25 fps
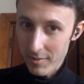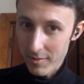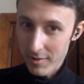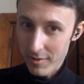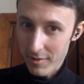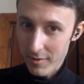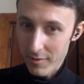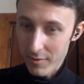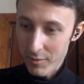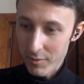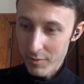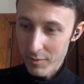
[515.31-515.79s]

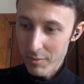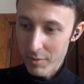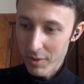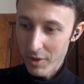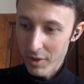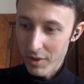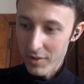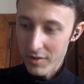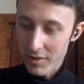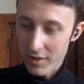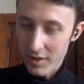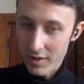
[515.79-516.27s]
If you read
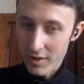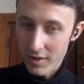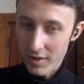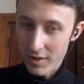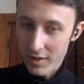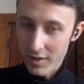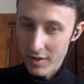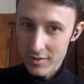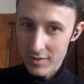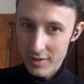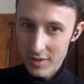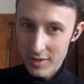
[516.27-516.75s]
Marx and
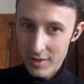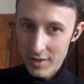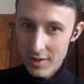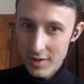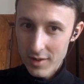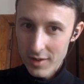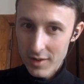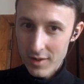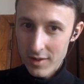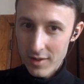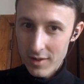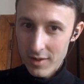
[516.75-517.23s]
Engels,
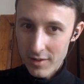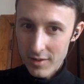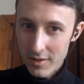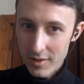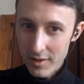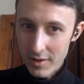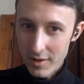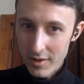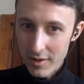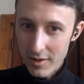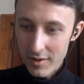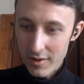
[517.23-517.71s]

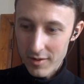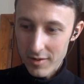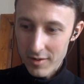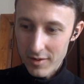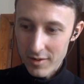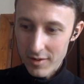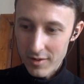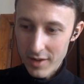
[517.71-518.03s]
they go,